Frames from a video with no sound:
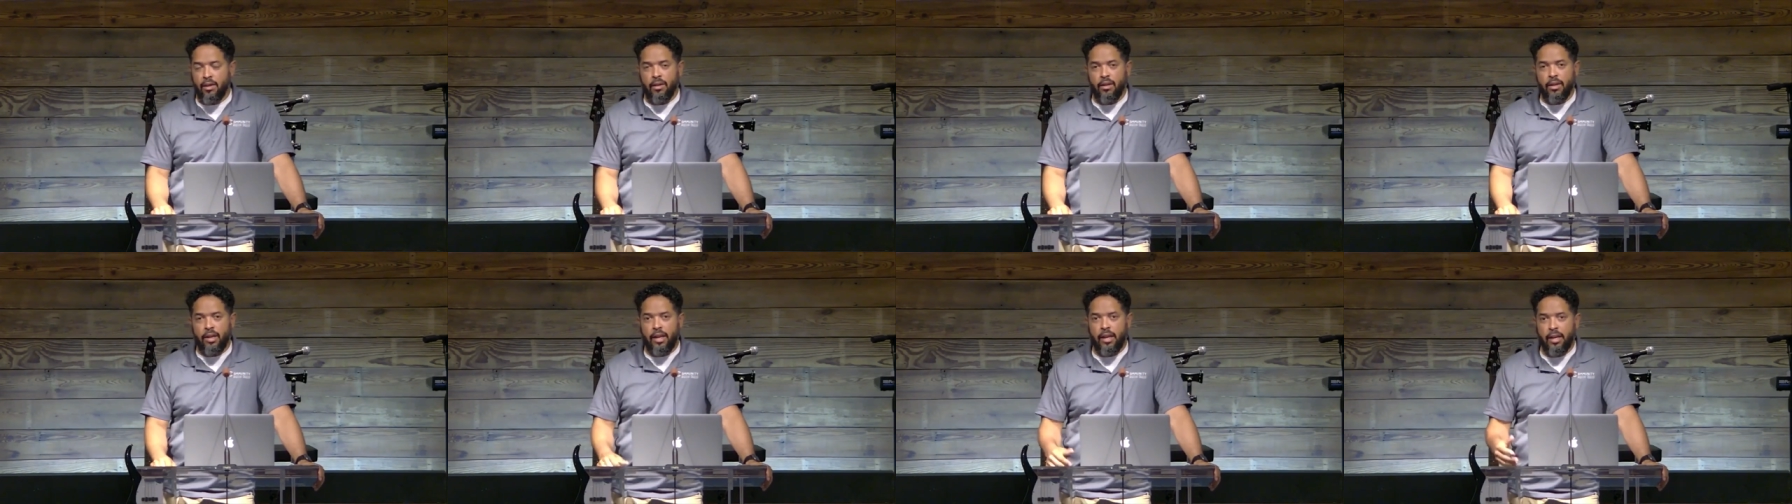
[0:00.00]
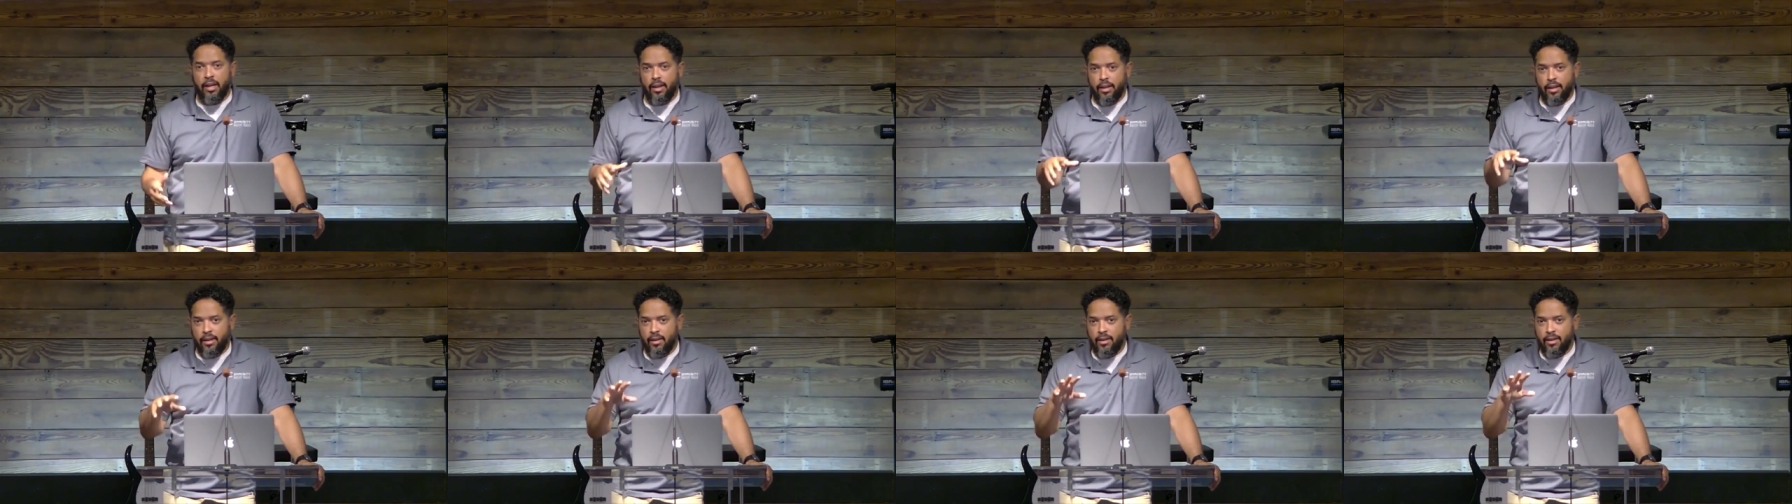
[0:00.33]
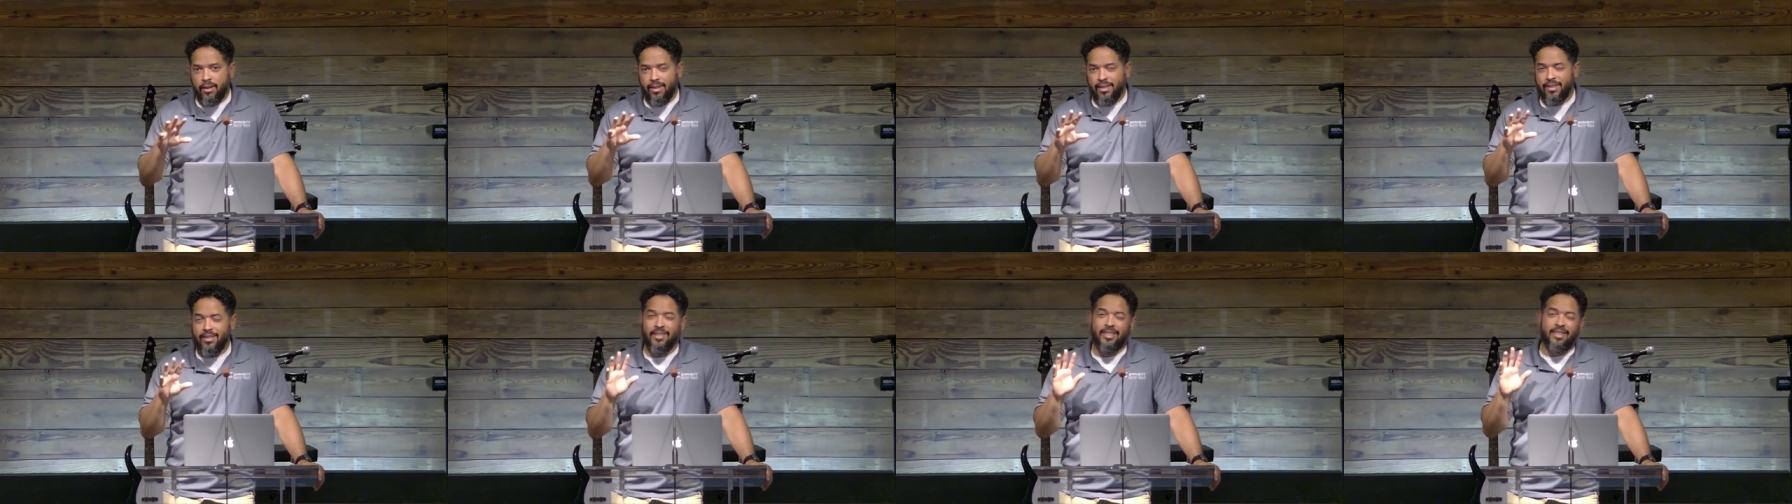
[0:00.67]
And
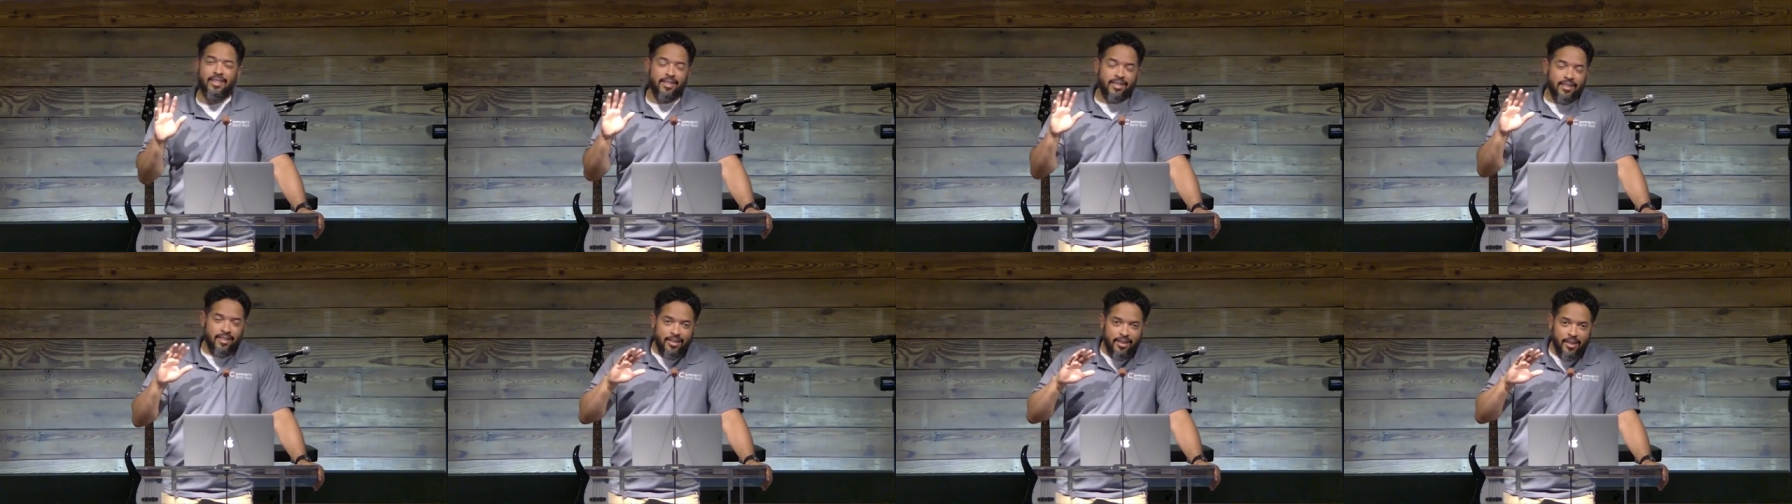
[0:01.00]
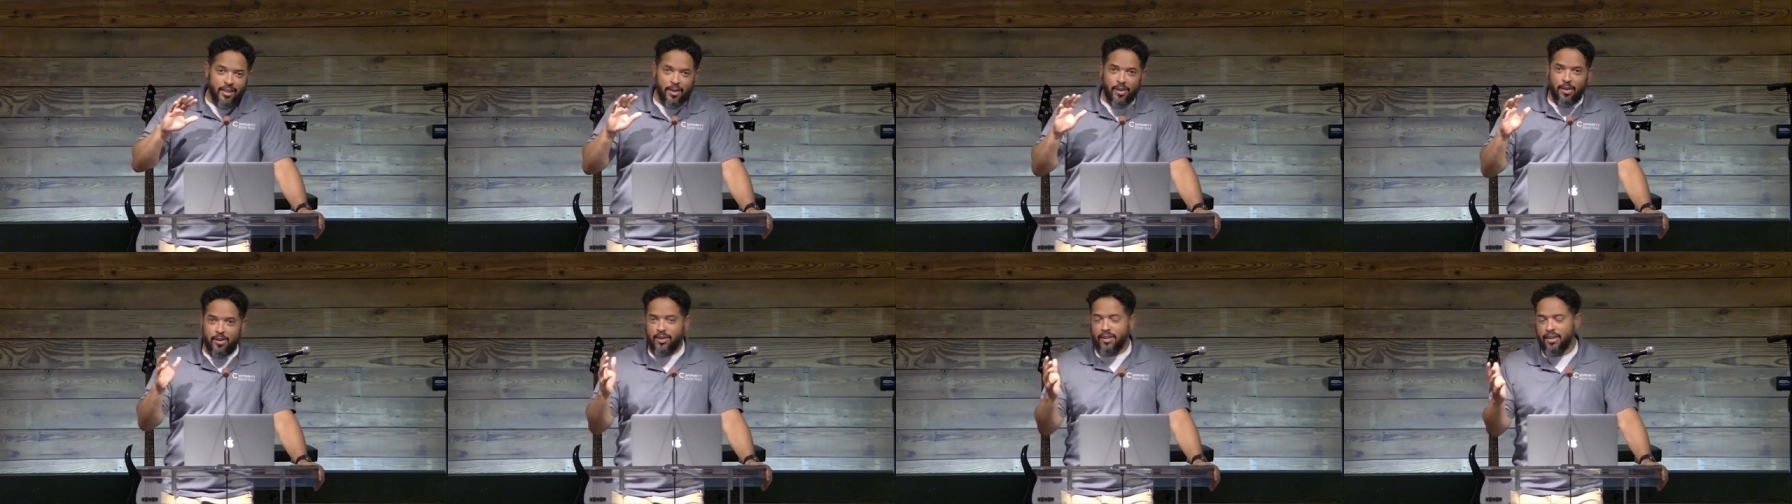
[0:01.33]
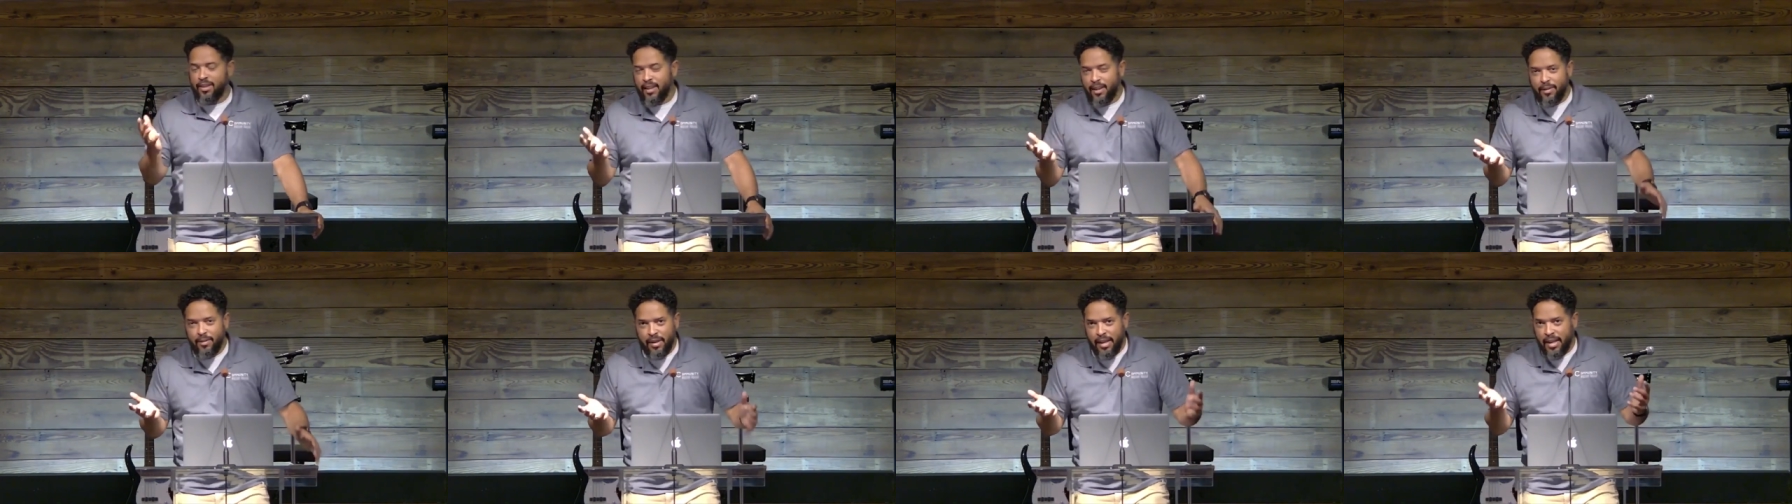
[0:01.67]
you know,
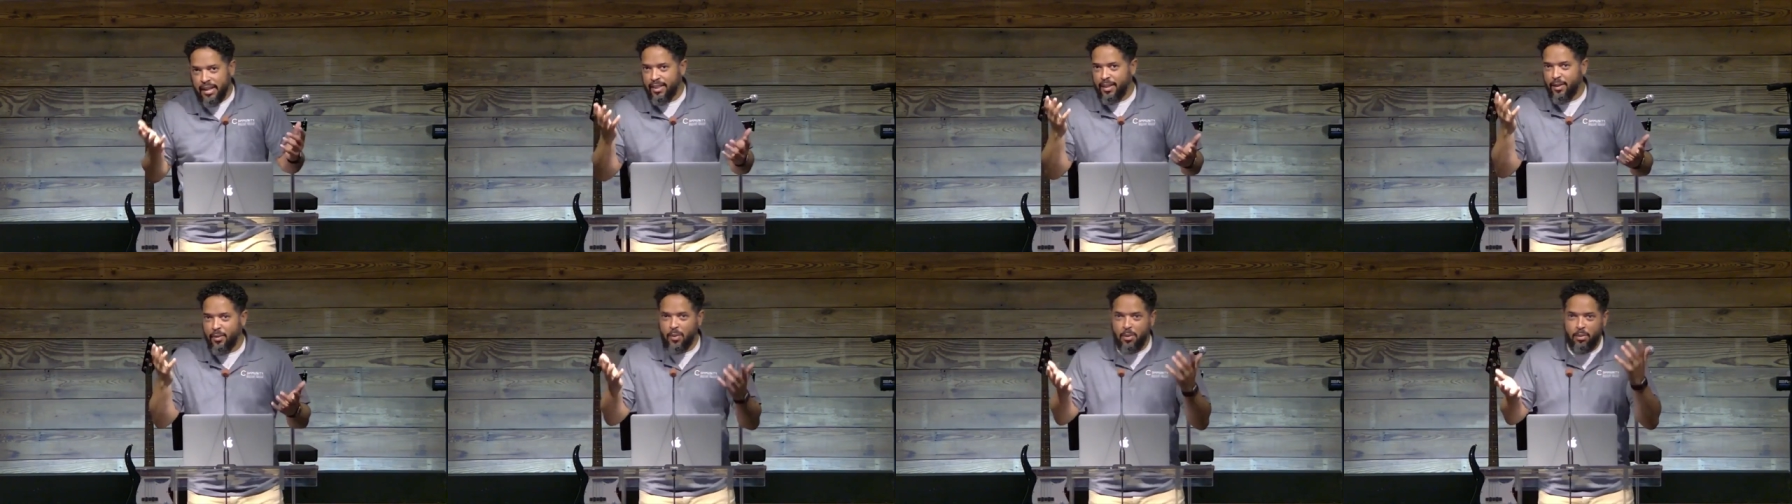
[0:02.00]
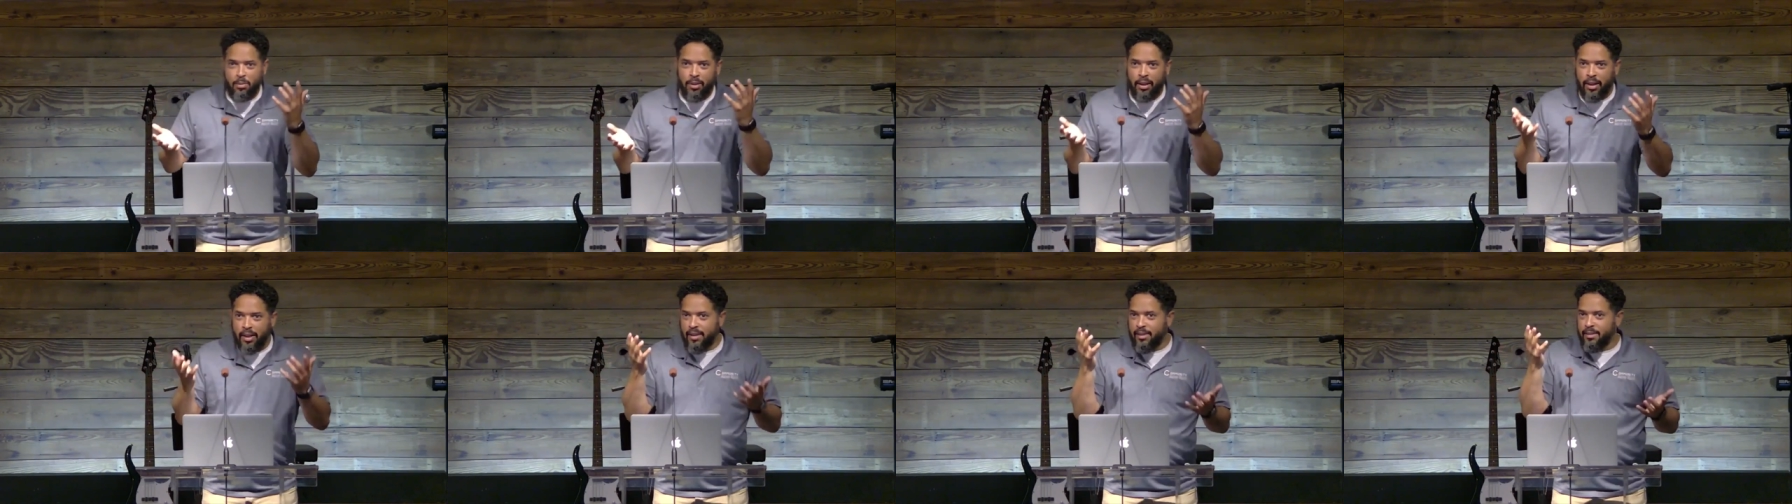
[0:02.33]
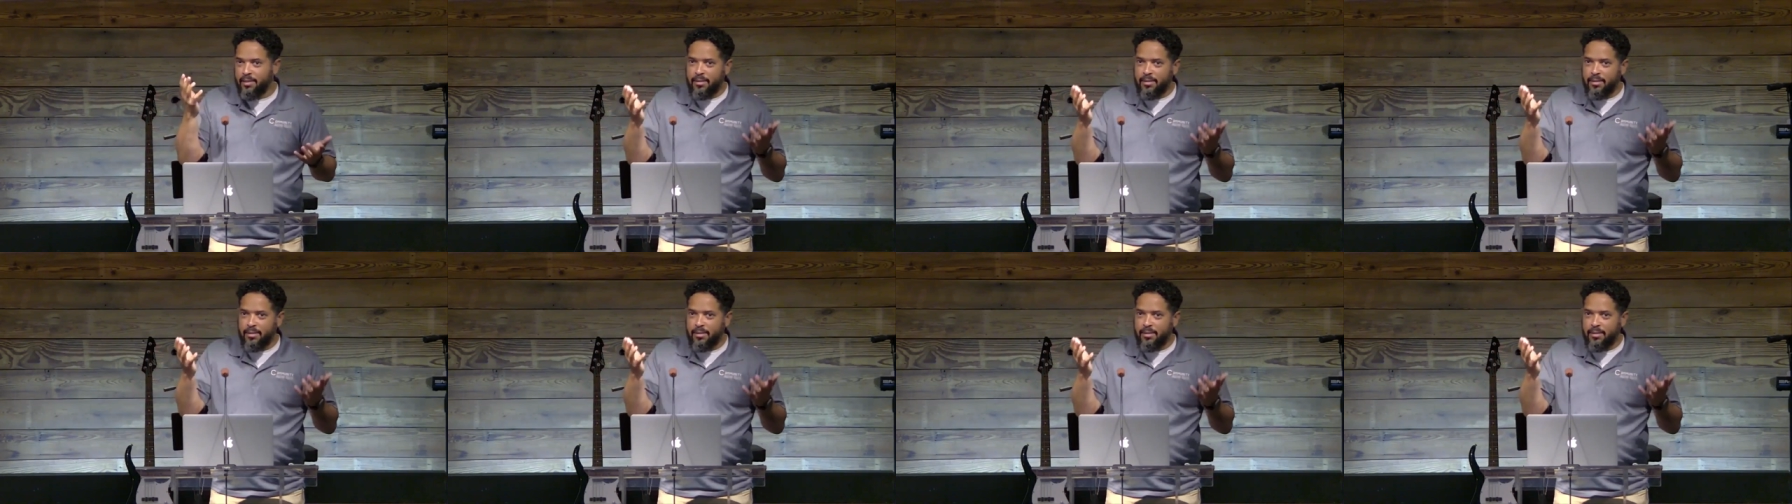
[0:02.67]
not that we play